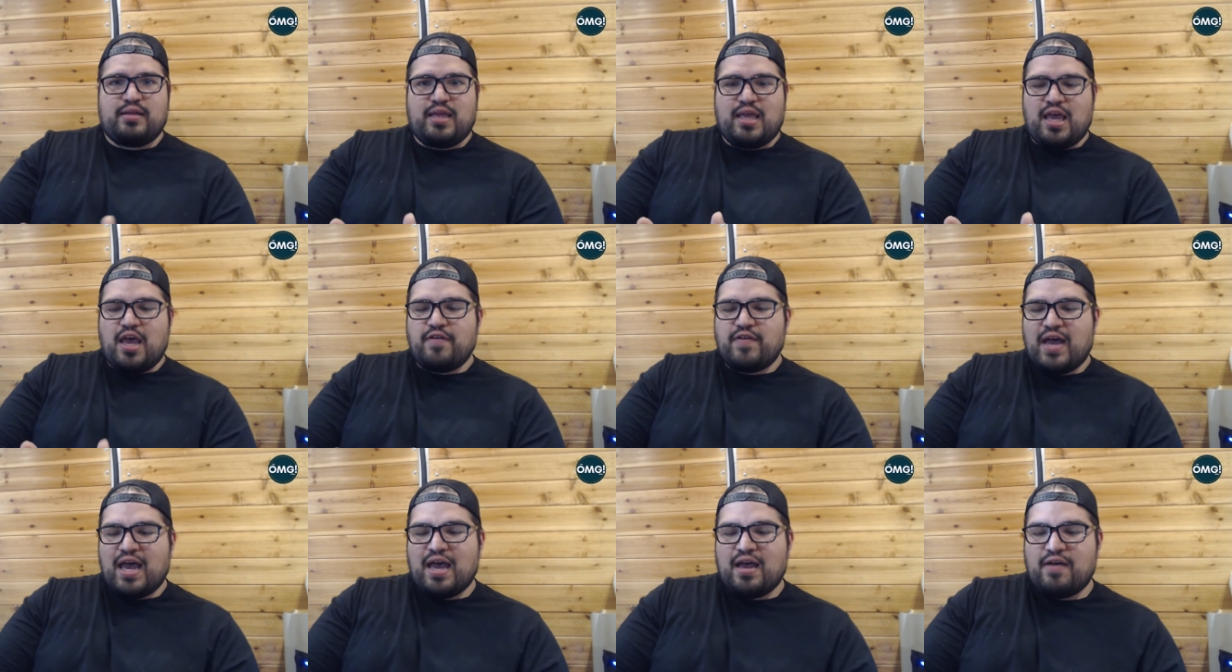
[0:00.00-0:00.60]
if
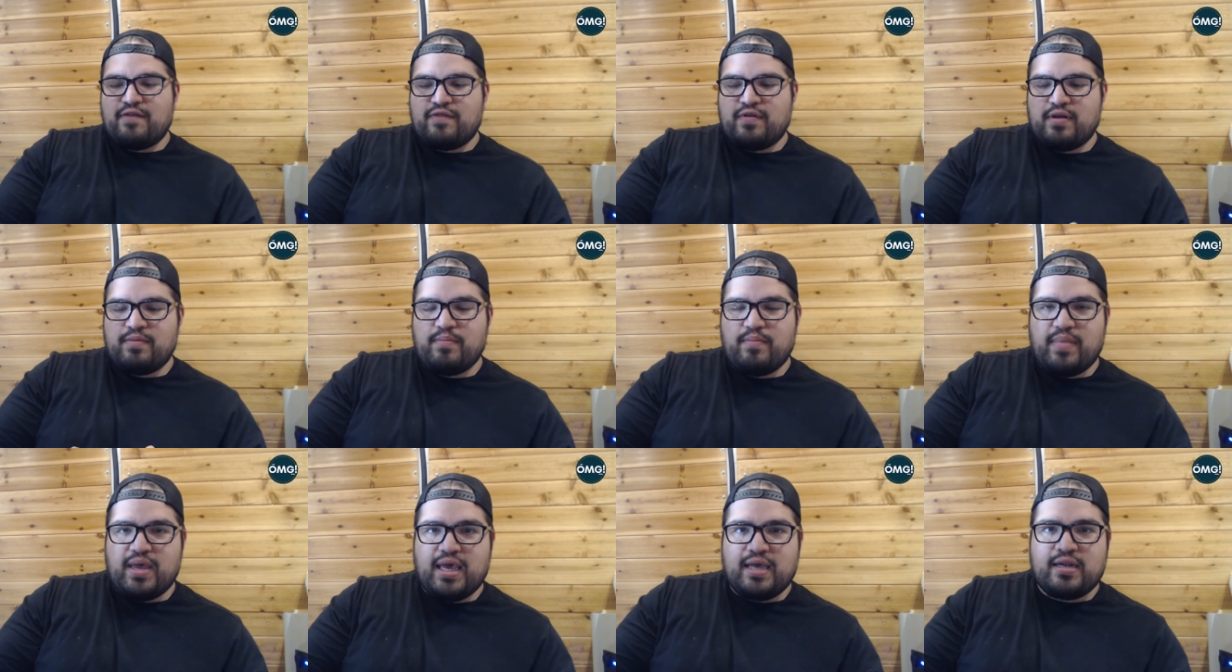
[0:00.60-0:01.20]
I have
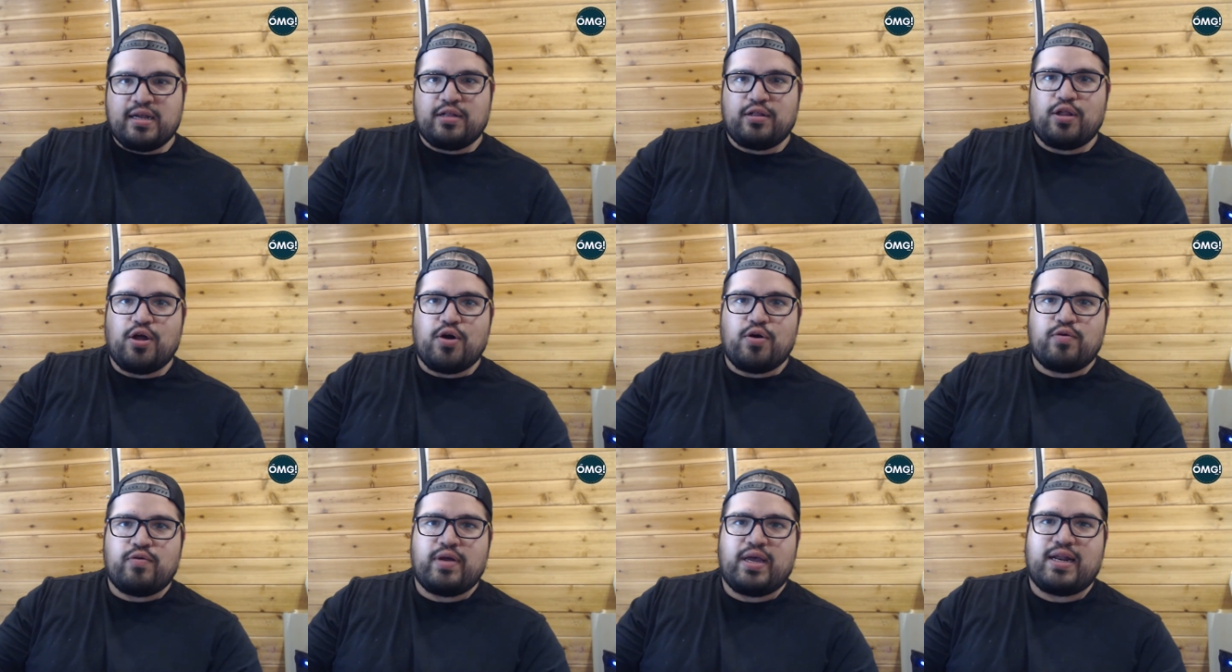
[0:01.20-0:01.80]
mid,
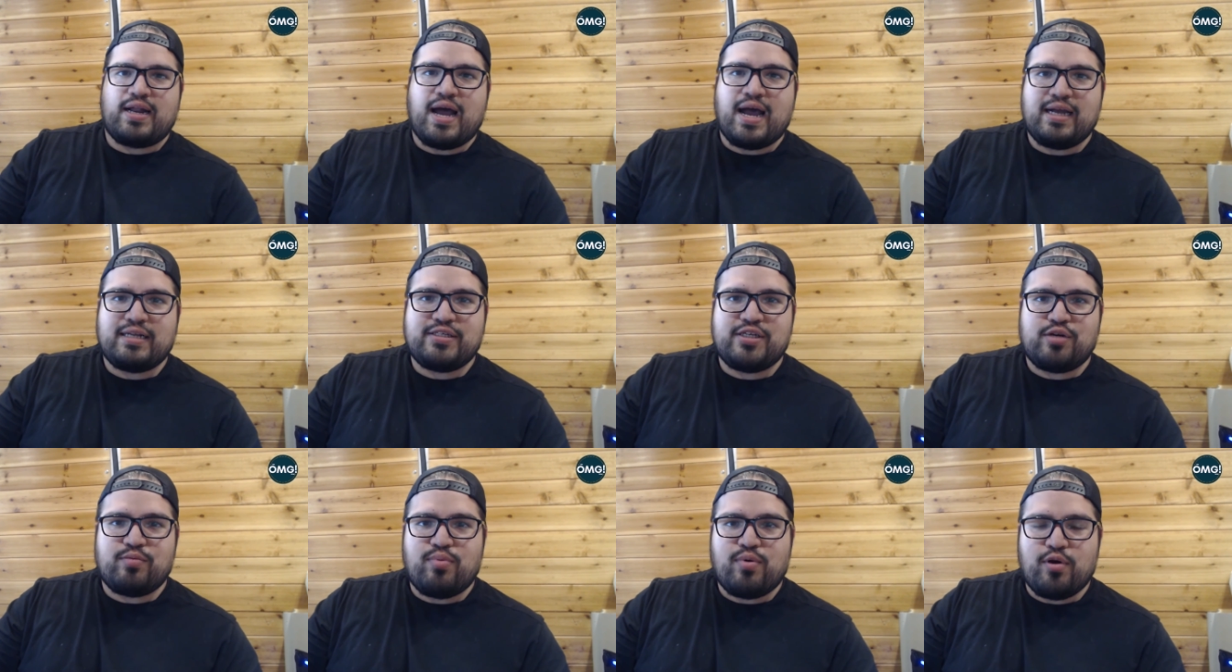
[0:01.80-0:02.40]
low, and high
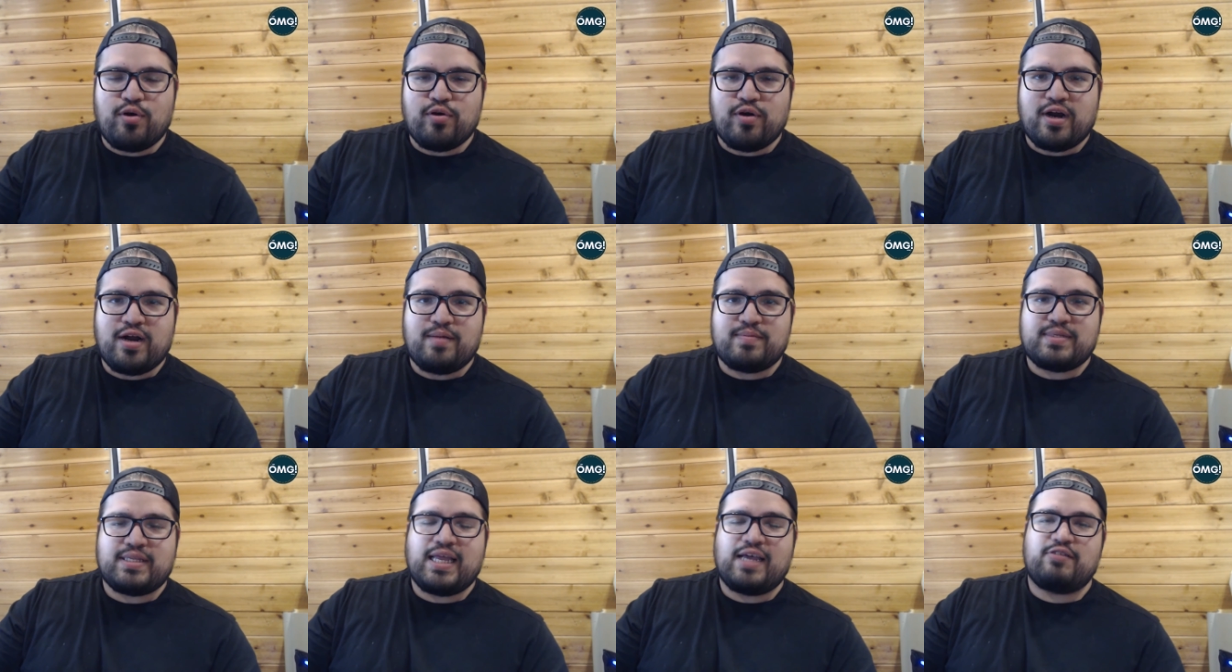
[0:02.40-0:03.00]
tier
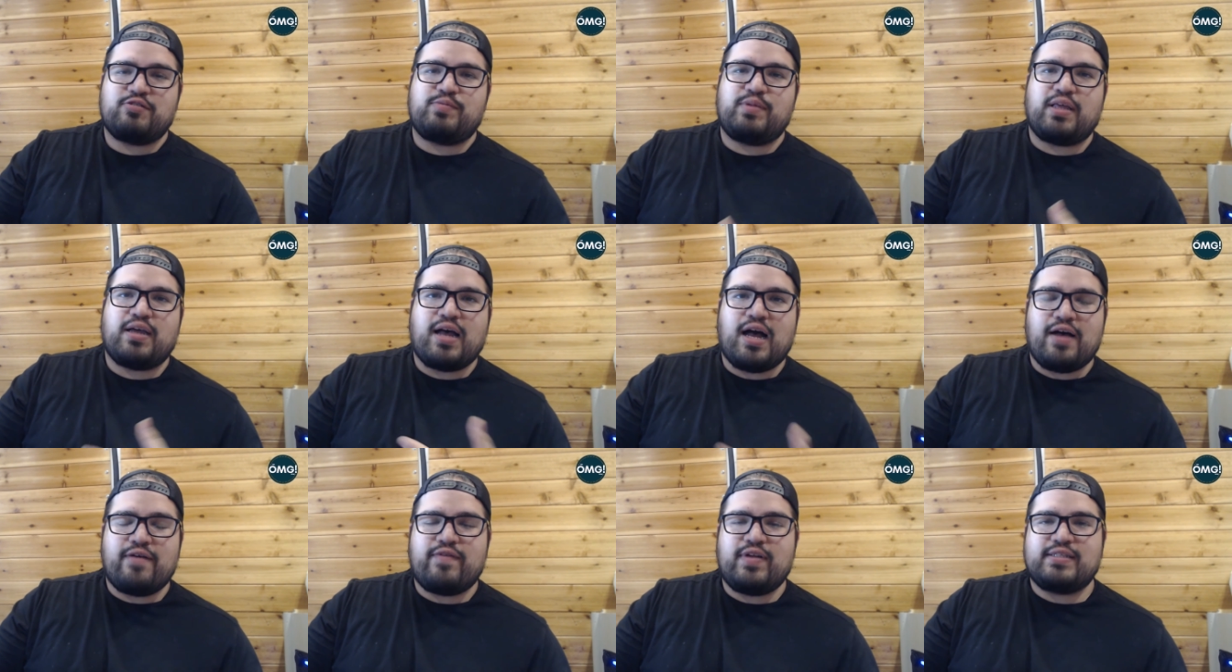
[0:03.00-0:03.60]
programs, that gives me the
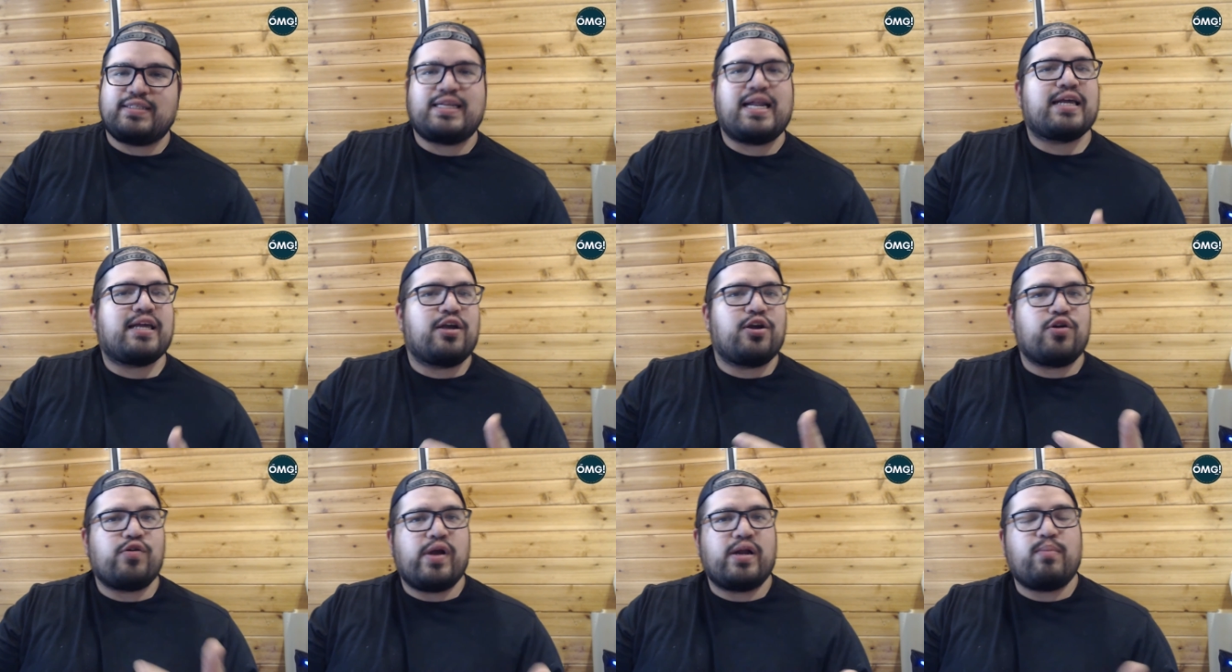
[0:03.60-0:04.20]
confidence that I can
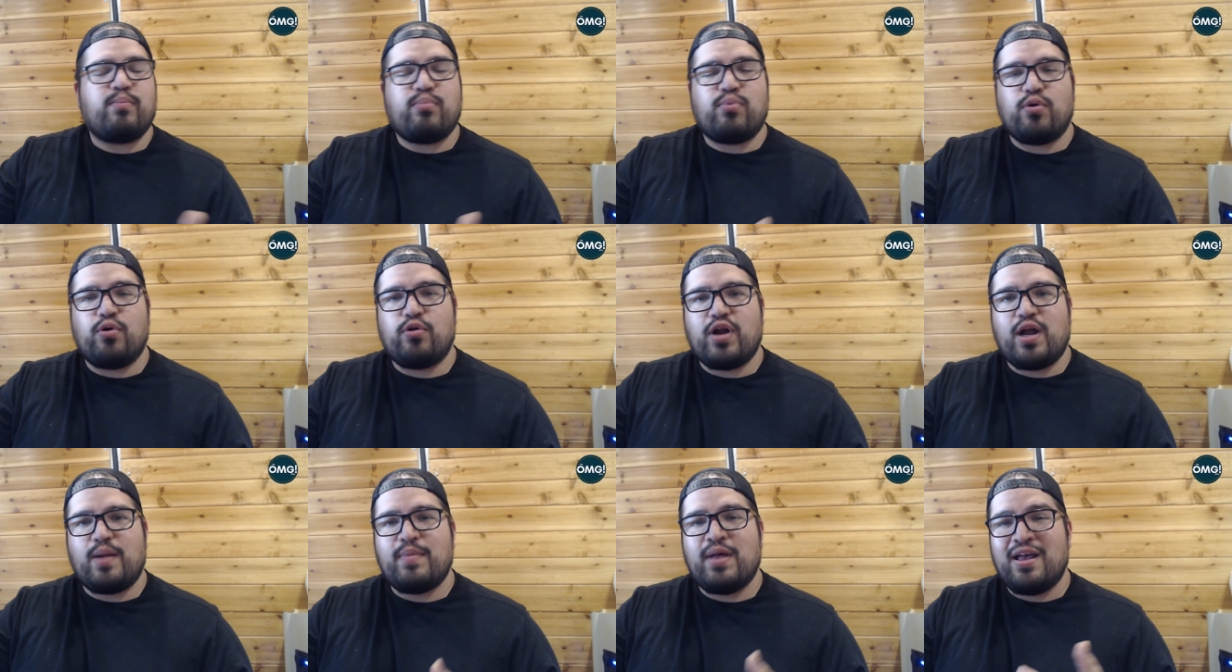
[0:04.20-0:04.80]
create a
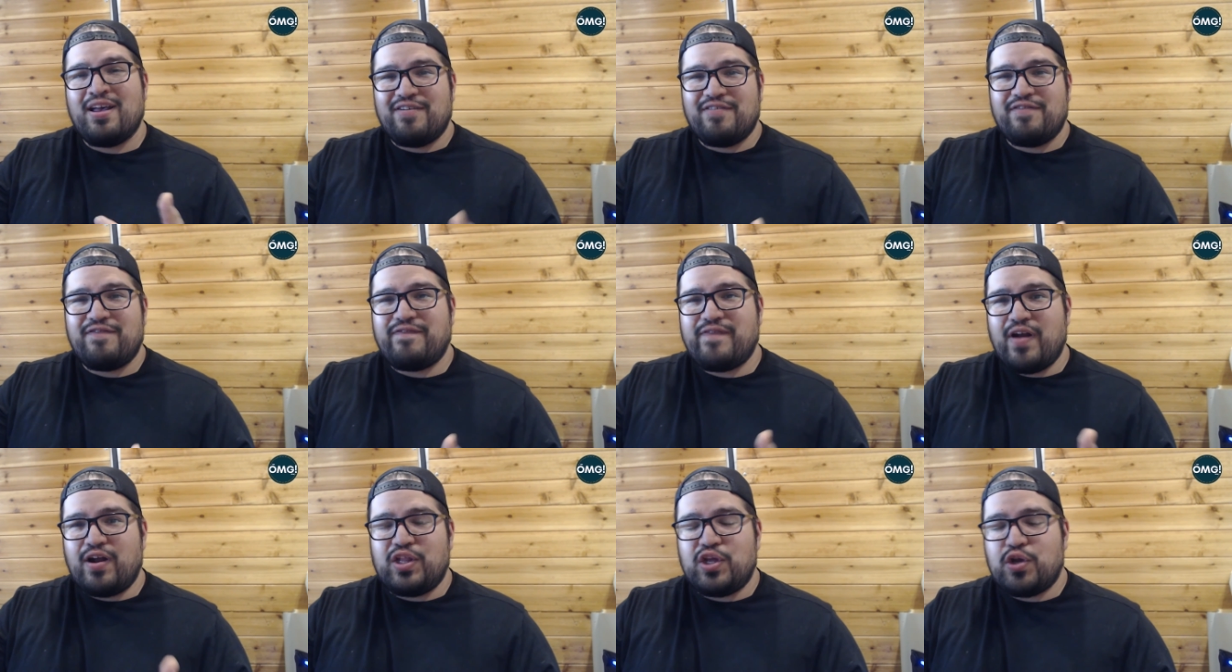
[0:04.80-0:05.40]
program
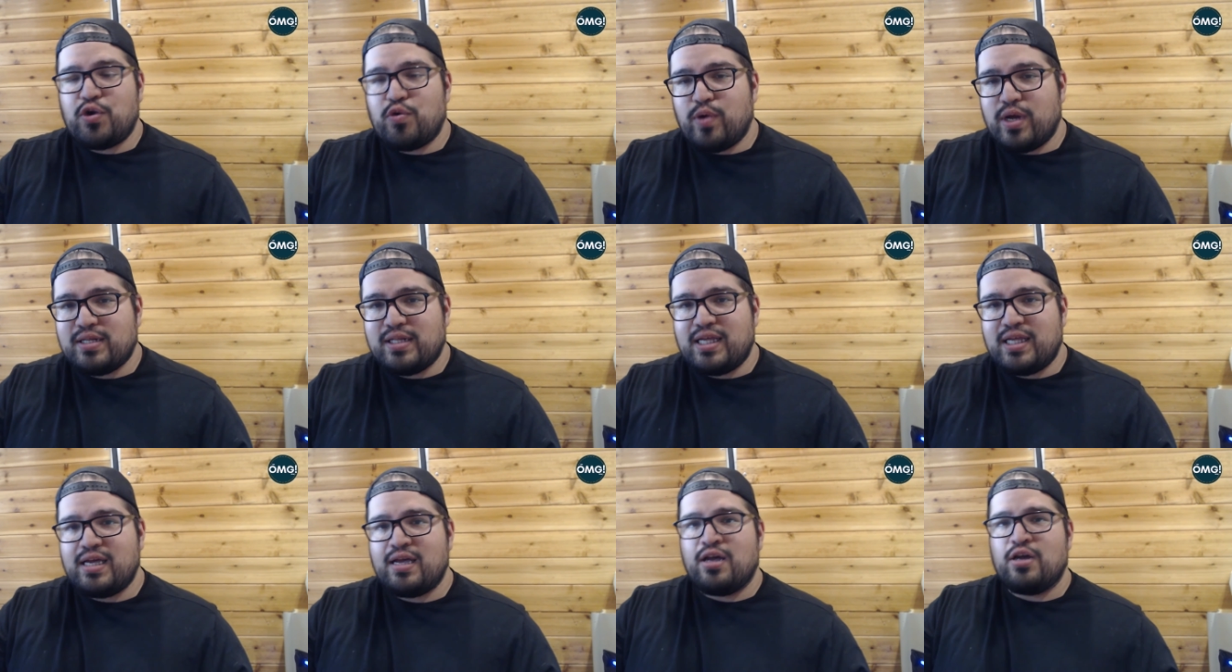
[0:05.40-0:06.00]
fairly
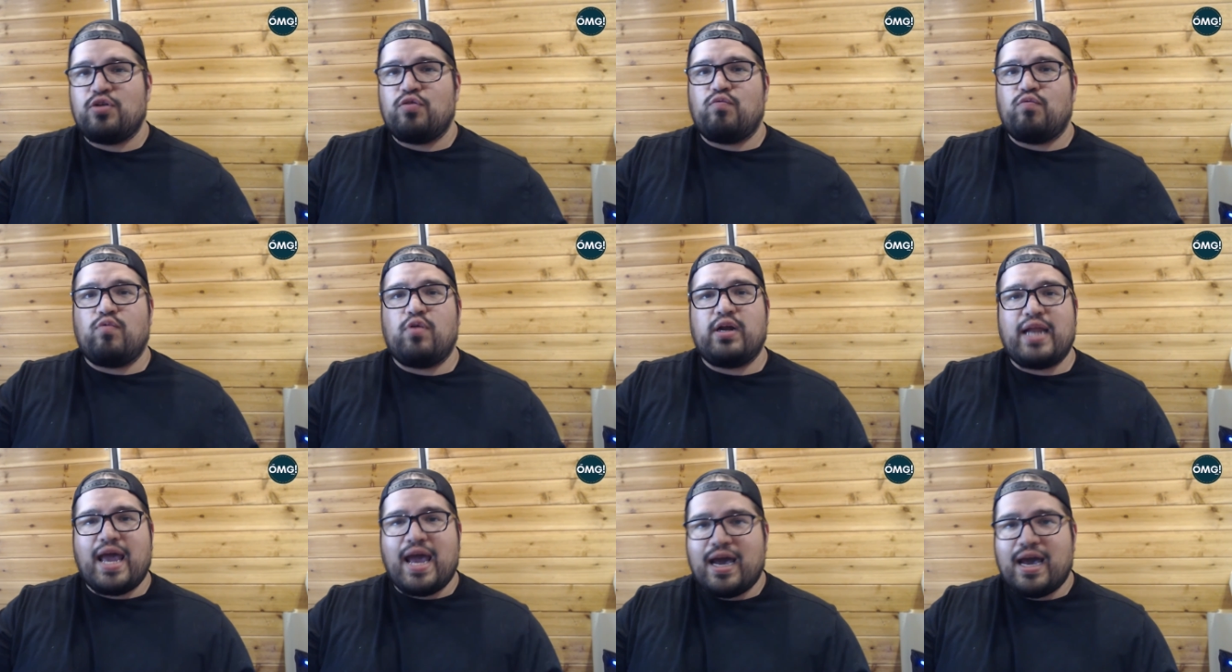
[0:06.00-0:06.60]
quickly,
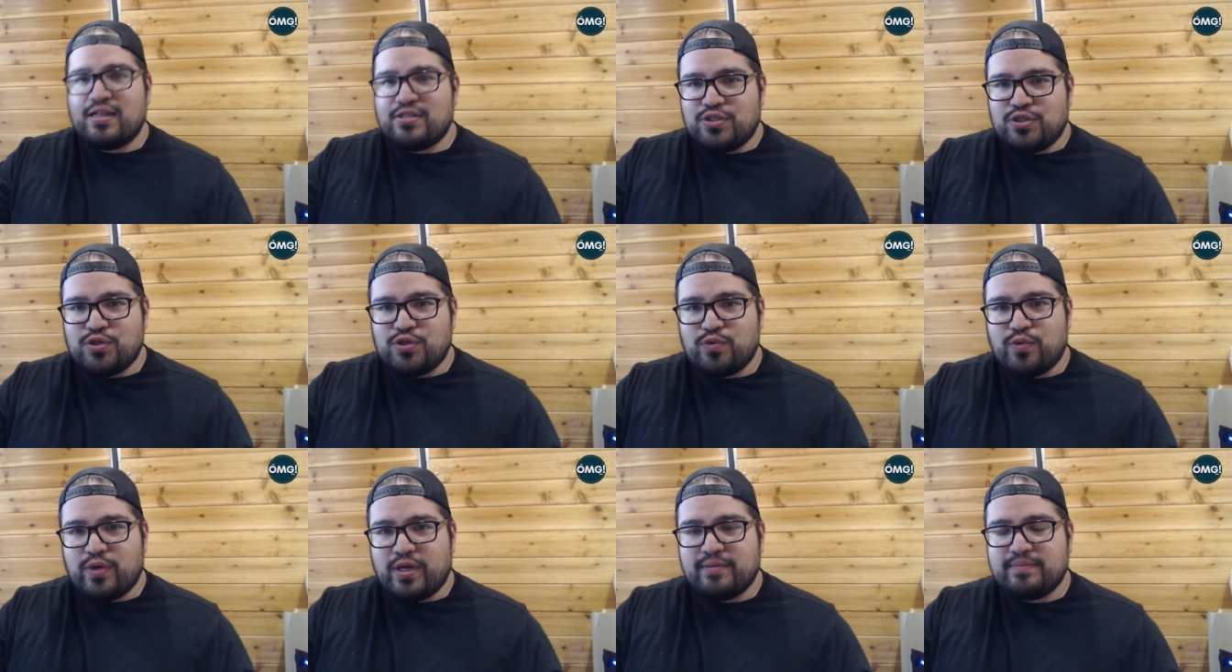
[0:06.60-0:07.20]
run ads
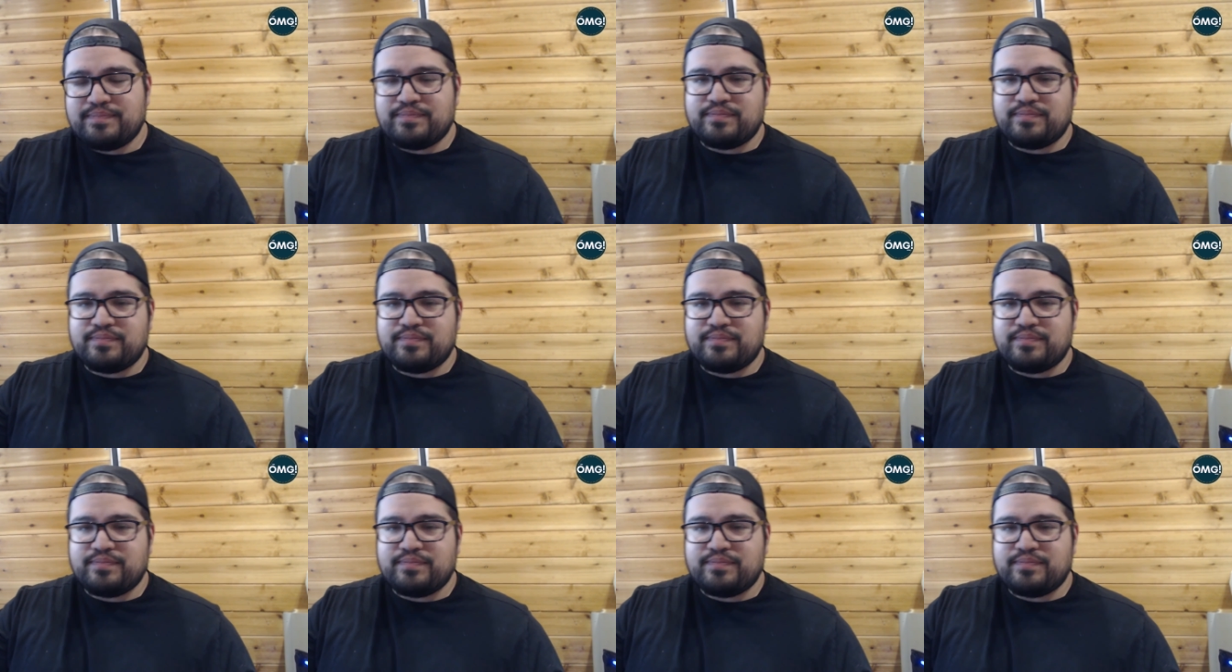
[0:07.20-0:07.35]
to it,